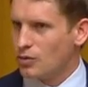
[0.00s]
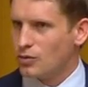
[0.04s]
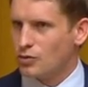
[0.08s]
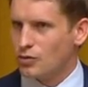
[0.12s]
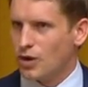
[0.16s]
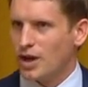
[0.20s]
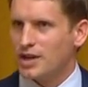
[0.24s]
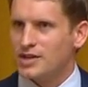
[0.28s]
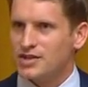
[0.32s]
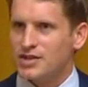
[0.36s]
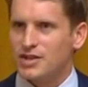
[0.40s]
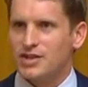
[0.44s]

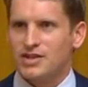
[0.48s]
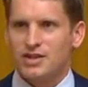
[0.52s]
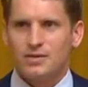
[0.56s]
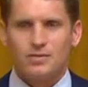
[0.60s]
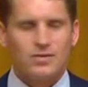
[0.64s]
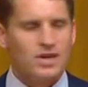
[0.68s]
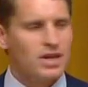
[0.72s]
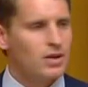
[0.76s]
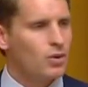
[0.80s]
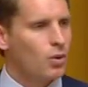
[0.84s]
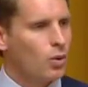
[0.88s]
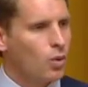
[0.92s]

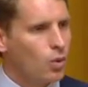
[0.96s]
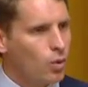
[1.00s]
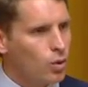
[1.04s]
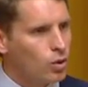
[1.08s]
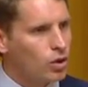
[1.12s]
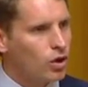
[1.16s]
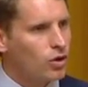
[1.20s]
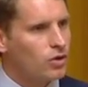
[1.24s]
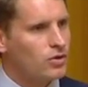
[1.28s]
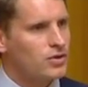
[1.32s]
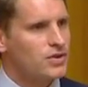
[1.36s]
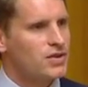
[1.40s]
racism in
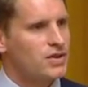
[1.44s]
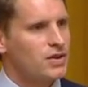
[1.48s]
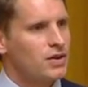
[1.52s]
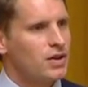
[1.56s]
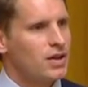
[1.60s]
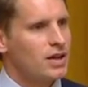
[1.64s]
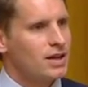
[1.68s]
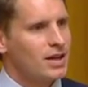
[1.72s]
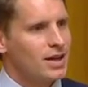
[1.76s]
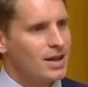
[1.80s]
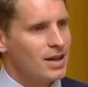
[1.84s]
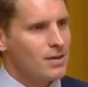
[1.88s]
all
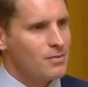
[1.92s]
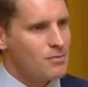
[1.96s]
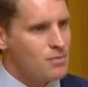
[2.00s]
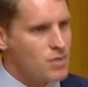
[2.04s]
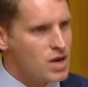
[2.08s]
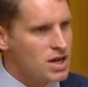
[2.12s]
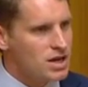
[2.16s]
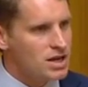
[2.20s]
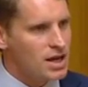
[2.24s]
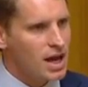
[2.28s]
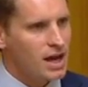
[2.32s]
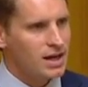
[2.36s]
those
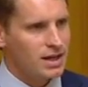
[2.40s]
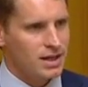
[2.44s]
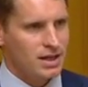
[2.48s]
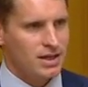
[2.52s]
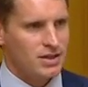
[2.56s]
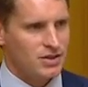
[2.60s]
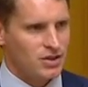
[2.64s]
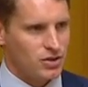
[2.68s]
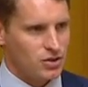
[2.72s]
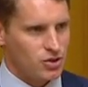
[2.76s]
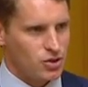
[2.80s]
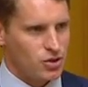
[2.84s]
mediating
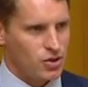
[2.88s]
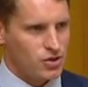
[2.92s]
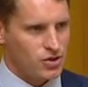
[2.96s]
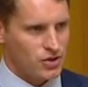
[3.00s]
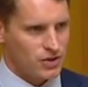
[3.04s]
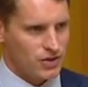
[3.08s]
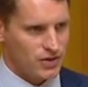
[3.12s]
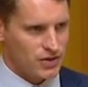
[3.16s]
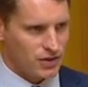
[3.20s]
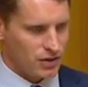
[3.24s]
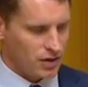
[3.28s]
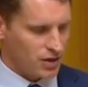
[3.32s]

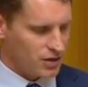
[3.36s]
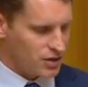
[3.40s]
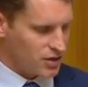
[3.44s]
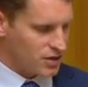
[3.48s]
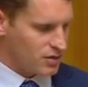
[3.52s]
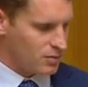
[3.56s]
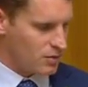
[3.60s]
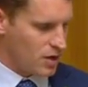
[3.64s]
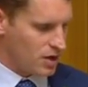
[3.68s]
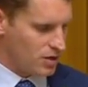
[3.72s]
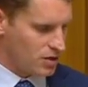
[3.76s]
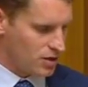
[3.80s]
institutions that I
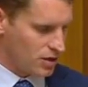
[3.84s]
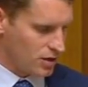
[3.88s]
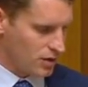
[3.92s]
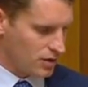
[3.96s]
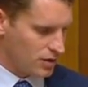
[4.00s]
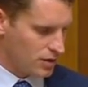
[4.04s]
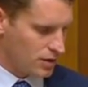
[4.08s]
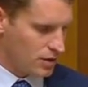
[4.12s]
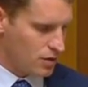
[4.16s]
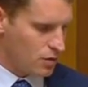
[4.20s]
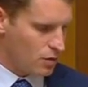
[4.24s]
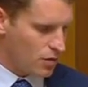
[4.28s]
just mentioned.